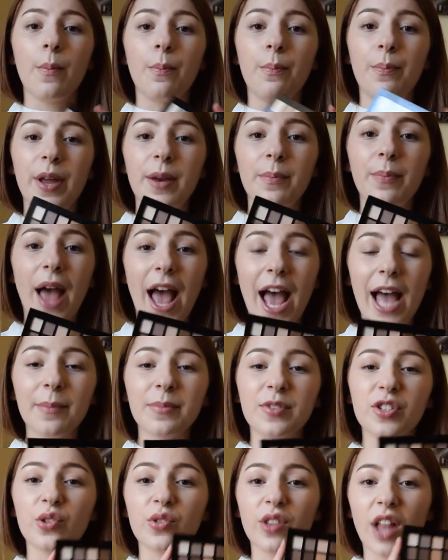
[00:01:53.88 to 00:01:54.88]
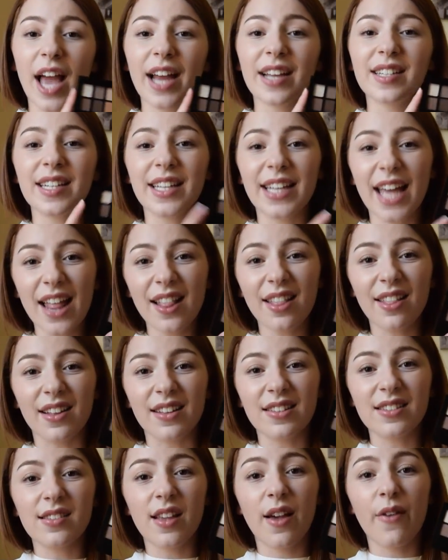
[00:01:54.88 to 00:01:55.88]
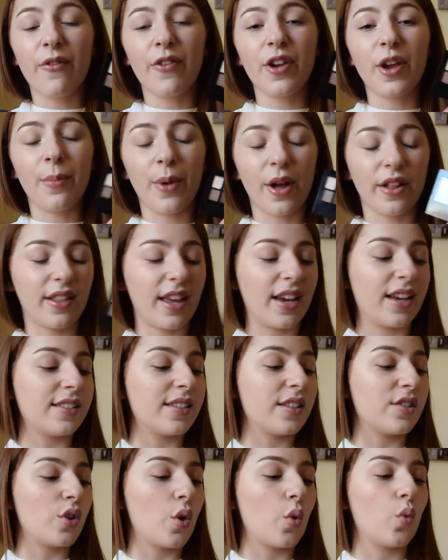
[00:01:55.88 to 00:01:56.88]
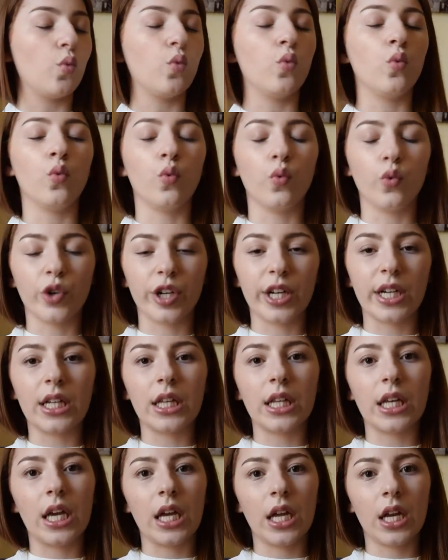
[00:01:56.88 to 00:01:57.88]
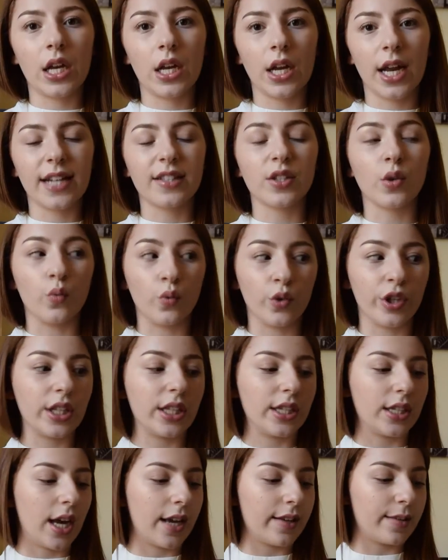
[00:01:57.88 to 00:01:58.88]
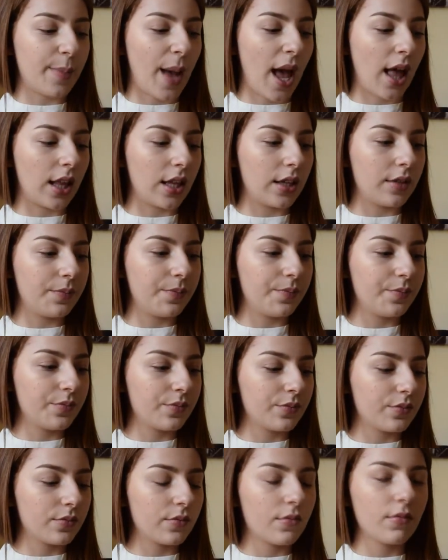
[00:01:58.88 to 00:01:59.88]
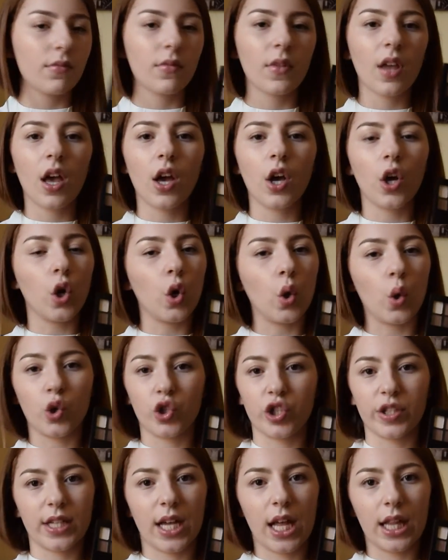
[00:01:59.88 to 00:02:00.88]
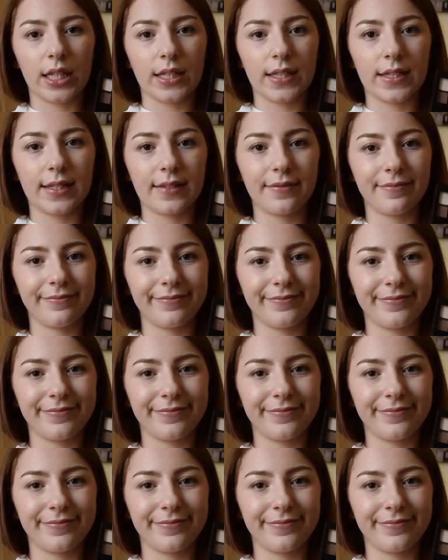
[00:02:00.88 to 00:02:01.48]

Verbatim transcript: But perhaps you like to get this for your birthday because it's really, it's a really nice palette. Gorgeous colours.